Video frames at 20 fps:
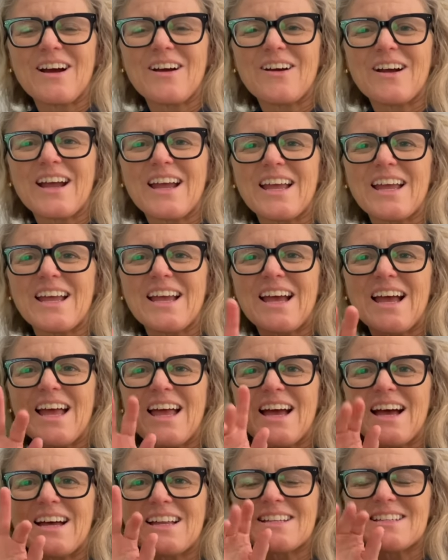All right,
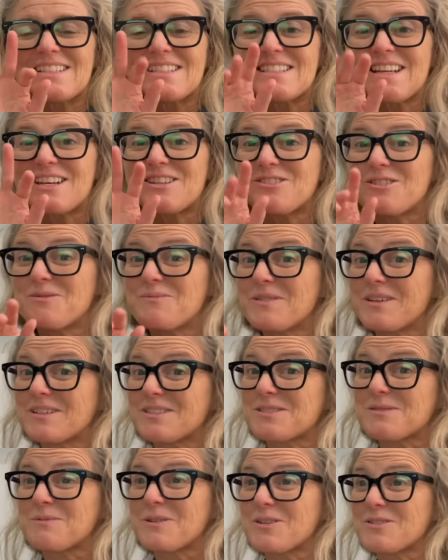and stay tuned
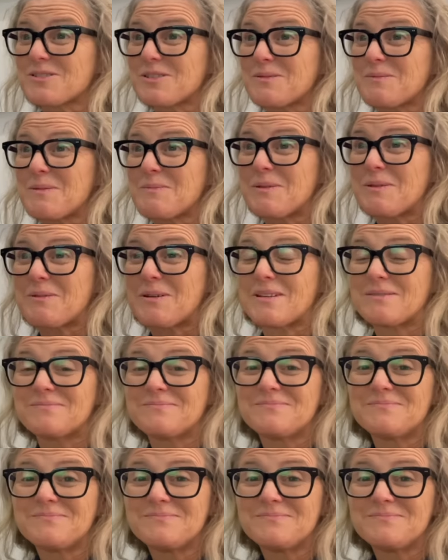because tomorrow's gonna be a big one.